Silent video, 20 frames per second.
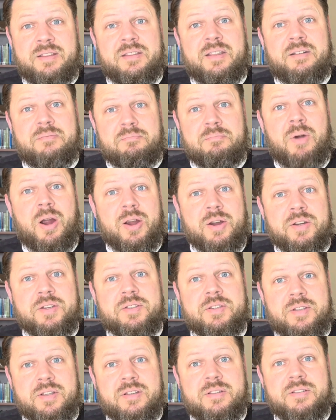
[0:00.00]
that marks
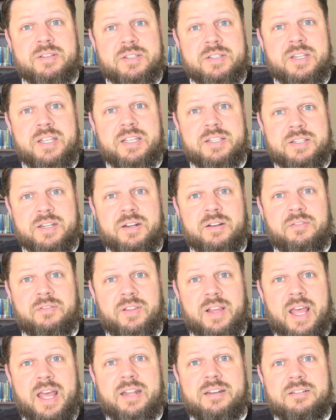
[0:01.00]
the, the season of
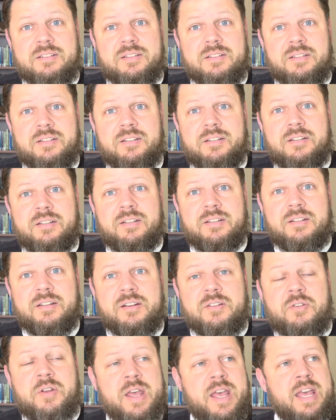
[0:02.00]
Lent.
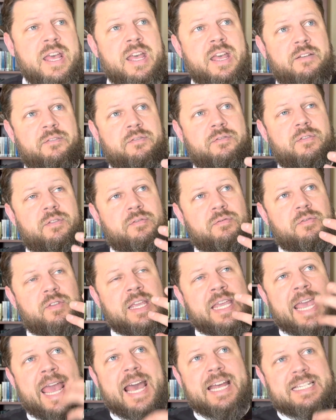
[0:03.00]
If,
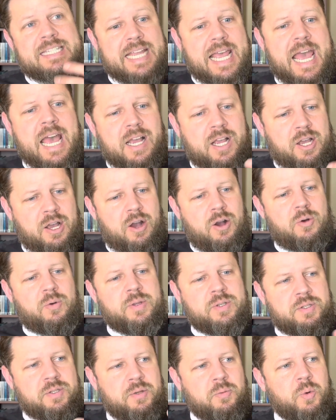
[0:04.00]
cat echo
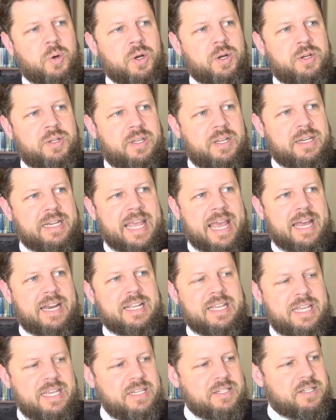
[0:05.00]
is the word that
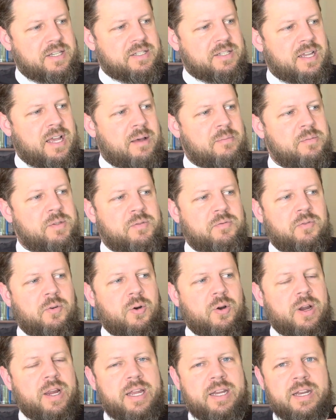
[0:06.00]
catechesis comes
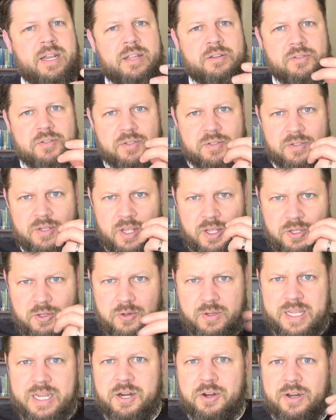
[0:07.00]
for, and it's you
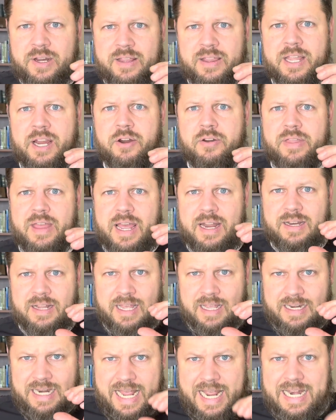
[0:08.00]
hear in there that
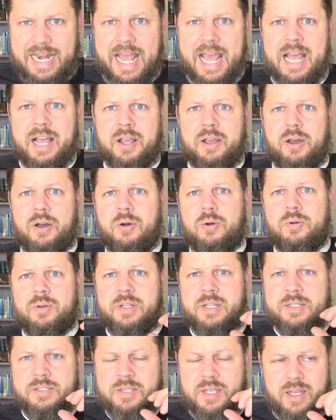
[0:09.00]
an, an echo.
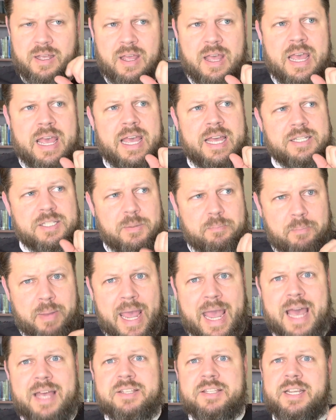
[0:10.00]
It's a it's a
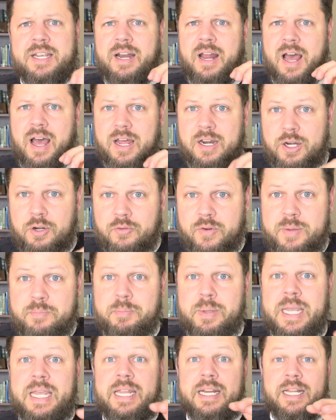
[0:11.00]
passing on, a
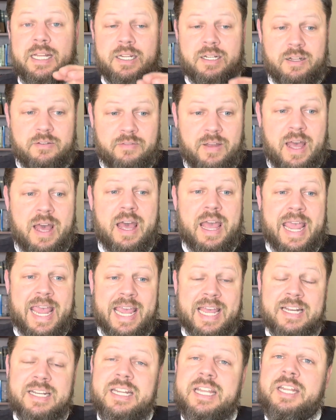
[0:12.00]
repeating, of a
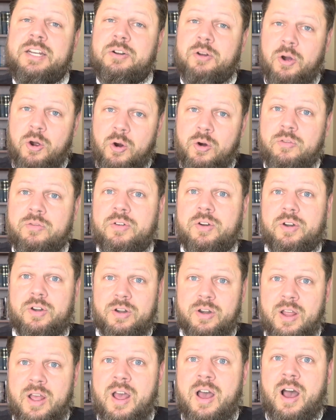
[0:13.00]
handing
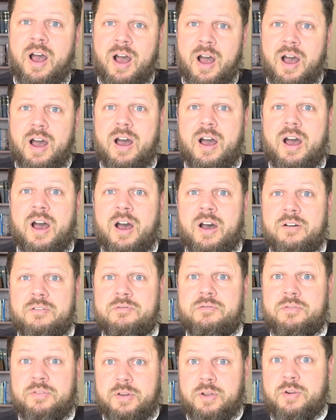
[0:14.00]
over uh,
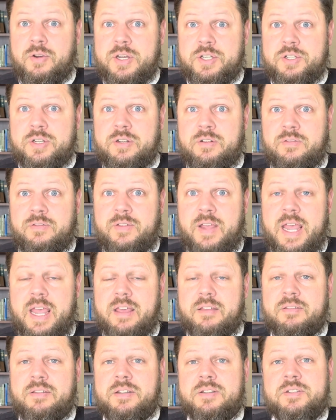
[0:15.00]
of the Christian
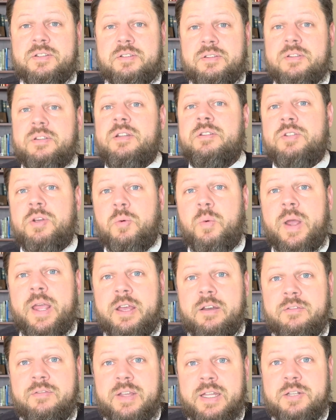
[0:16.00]
faith. It's it's a way
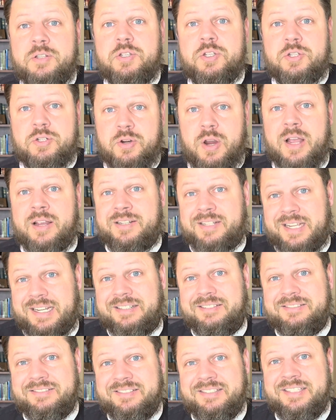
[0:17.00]
of
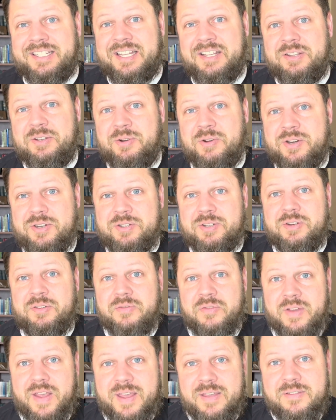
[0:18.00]
instructing in the Christian
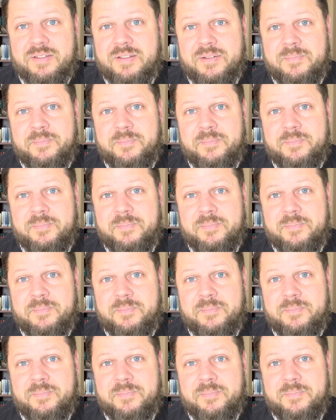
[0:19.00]
faith.